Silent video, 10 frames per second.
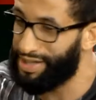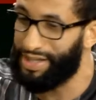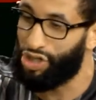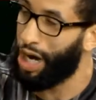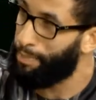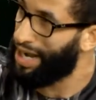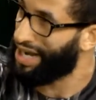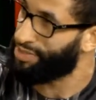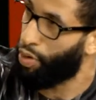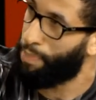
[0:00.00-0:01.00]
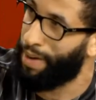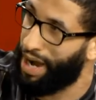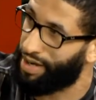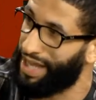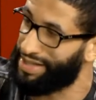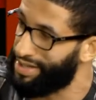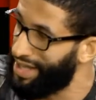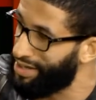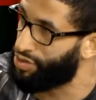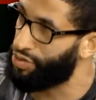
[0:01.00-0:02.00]
the German Export Bank that's mm.
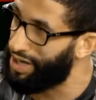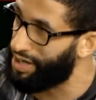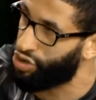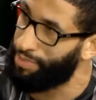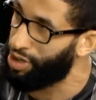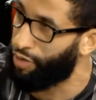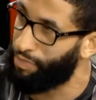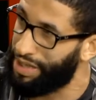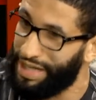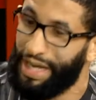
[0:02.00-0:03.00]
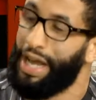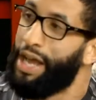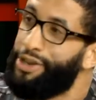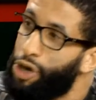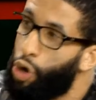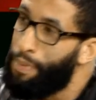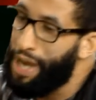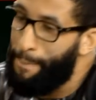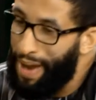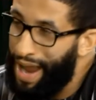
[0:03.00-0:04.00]
linked to the like, German government. Mm. They go,
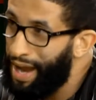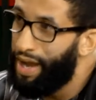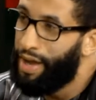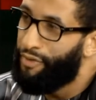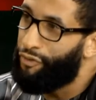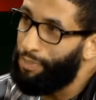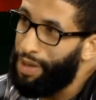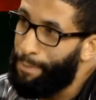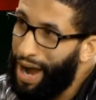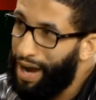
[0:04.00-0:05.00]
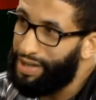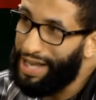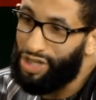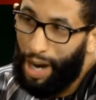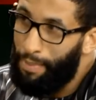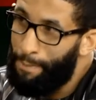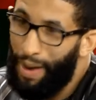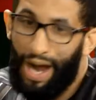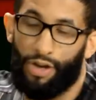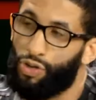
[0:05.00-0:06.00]
they pay from the bank, that German
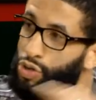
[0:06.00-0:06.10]
bank, to